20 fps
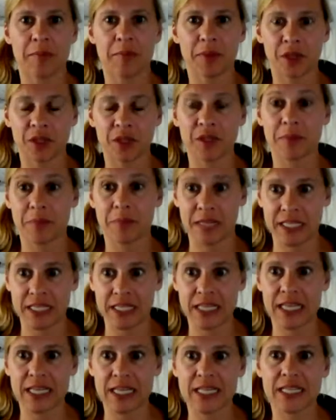build a
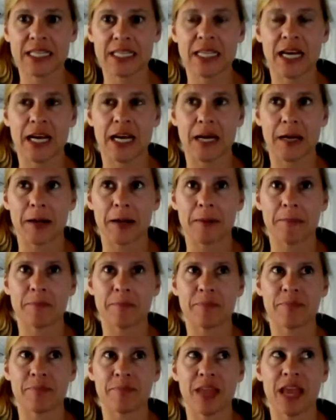business,
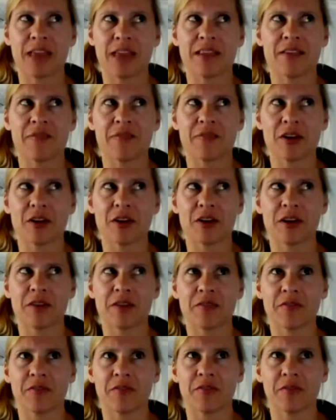and the fear
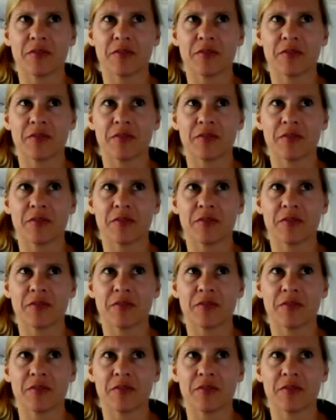of